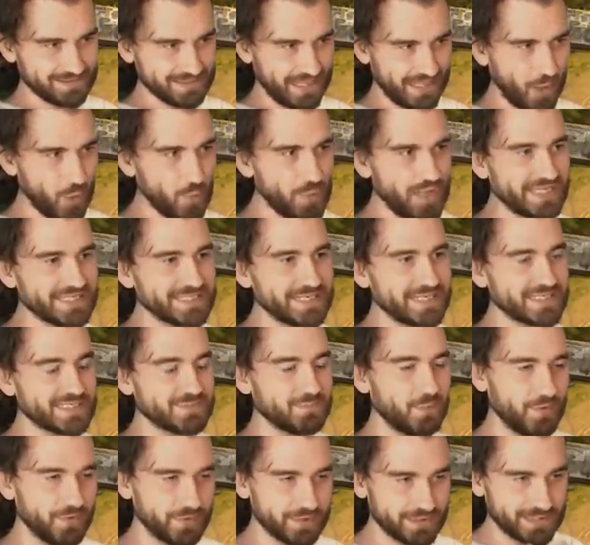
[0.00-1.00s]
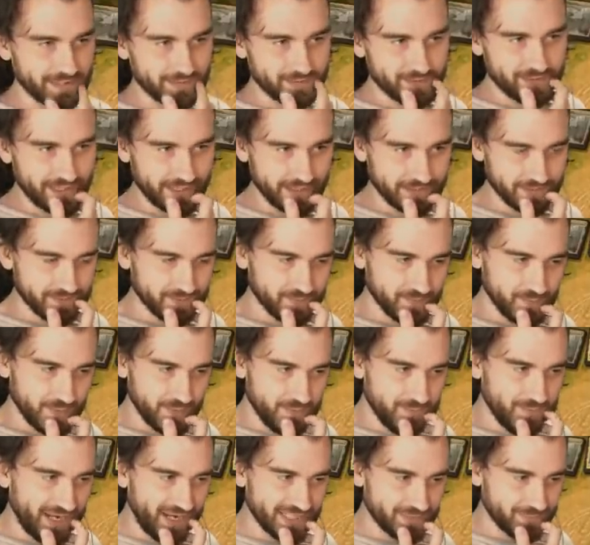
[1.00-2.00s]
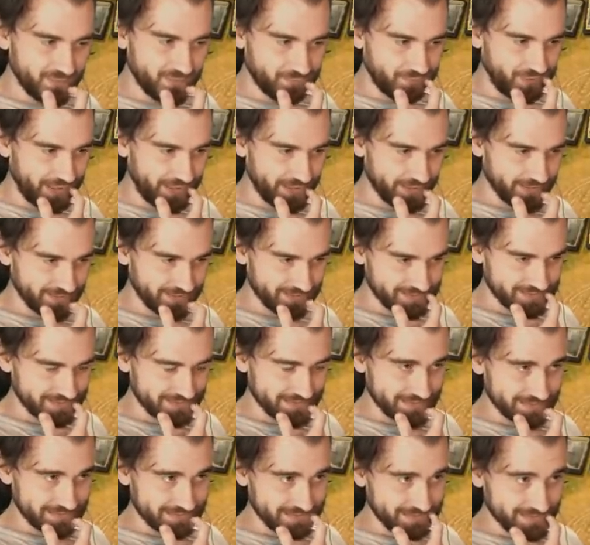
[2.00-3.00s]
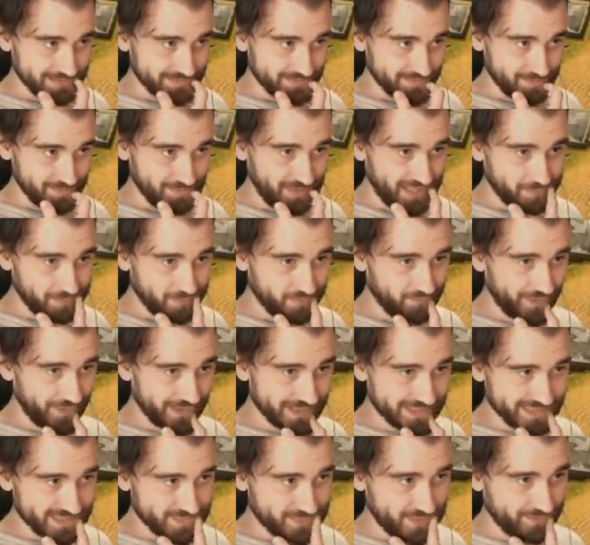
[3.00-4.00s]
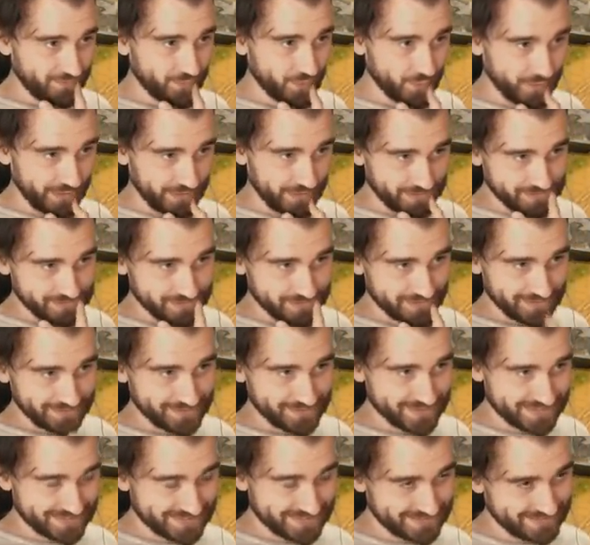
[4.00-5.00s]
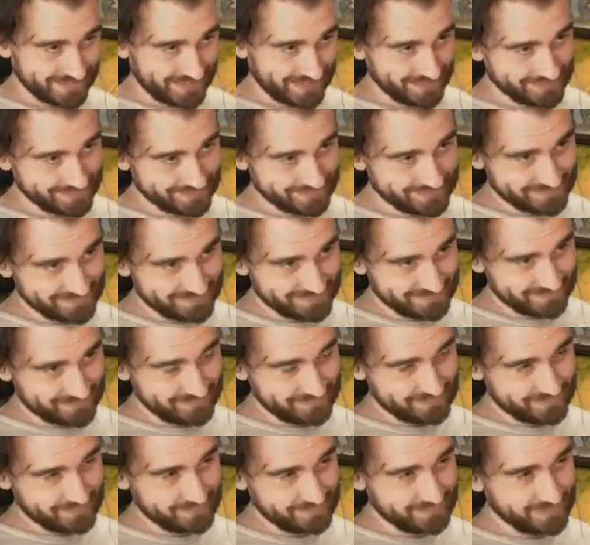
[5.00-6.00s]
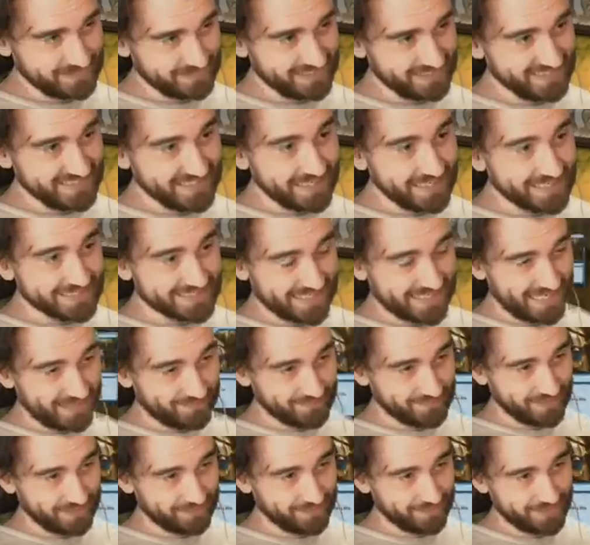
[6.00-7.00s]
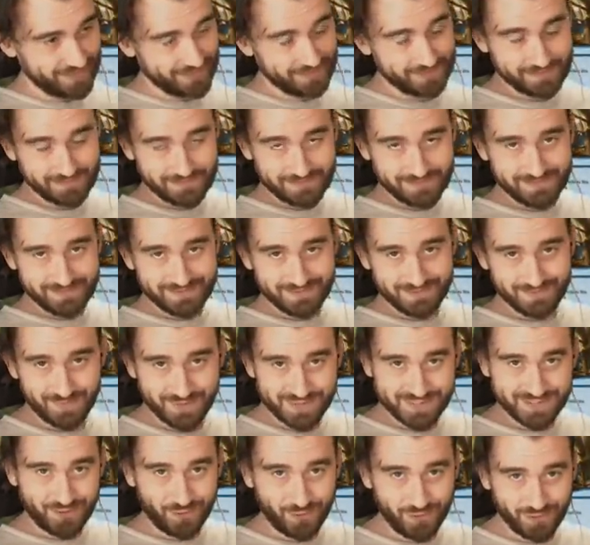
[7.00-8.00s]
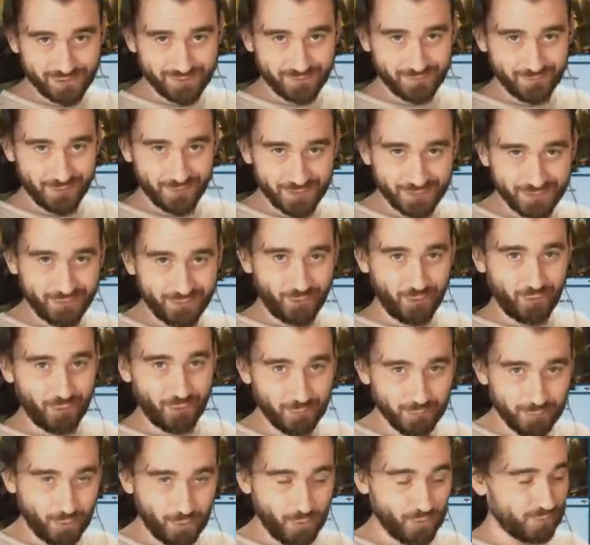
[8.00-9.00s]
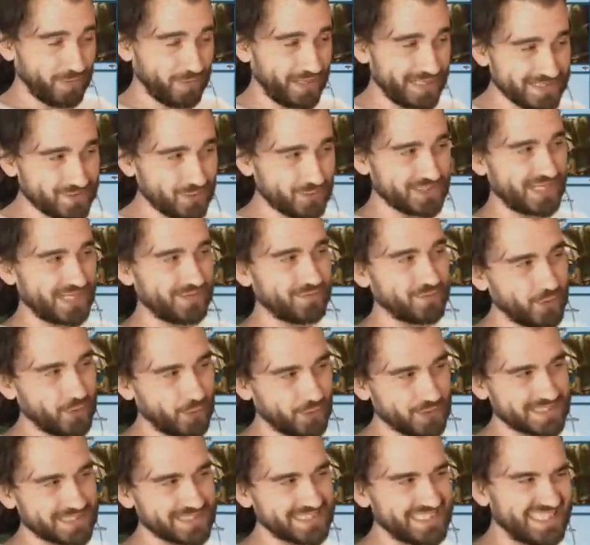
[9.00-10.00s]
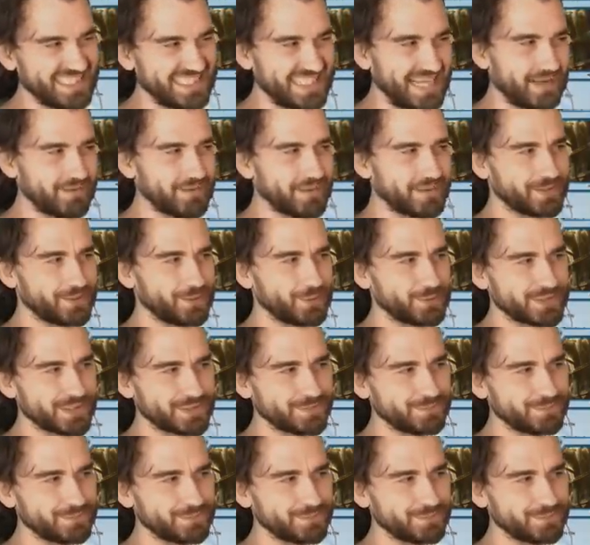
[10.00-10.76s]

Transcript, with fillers: Oh, we have another spawning now. Okay, we might be fine. Might be fine since we have Ugo. Because I... He didn't have that thing. What's called? When you draw both players draw seven cards. He didn't have that card.